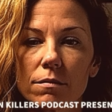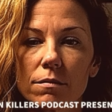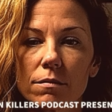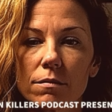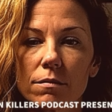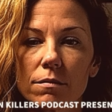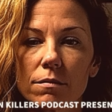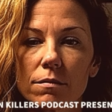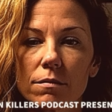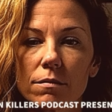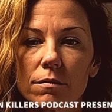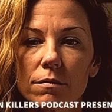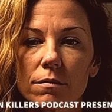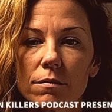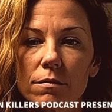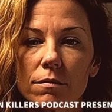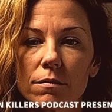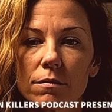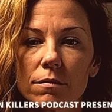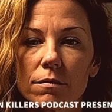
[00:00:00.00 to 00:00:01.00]

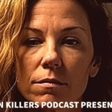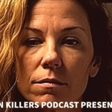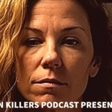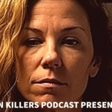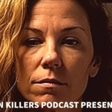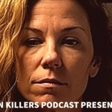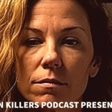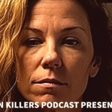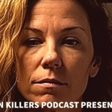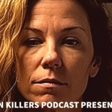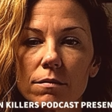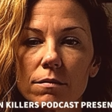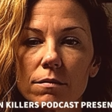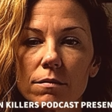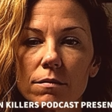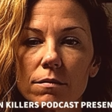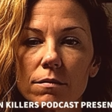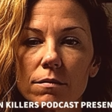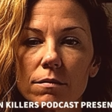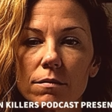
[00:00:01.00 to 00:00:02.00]

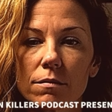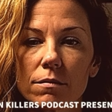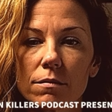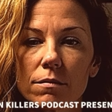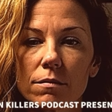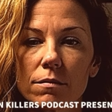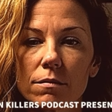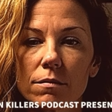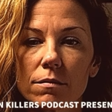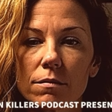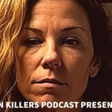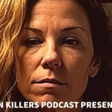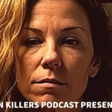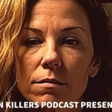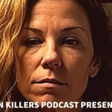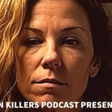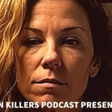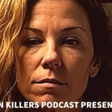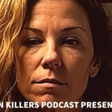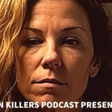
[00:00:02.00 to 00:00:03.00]

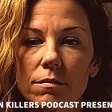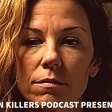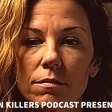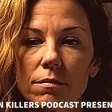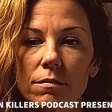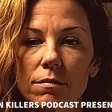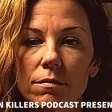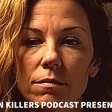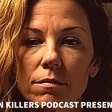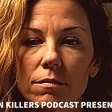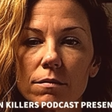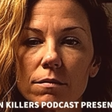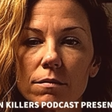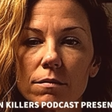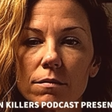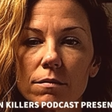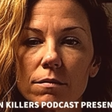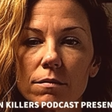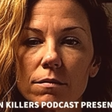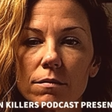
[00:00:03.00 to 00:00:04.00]

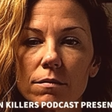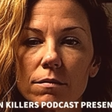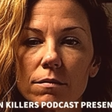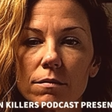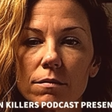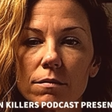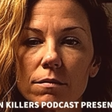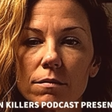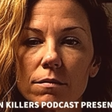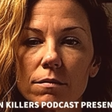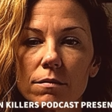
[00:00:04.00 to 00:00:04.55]
The face doesn't move, so there is nothing to read.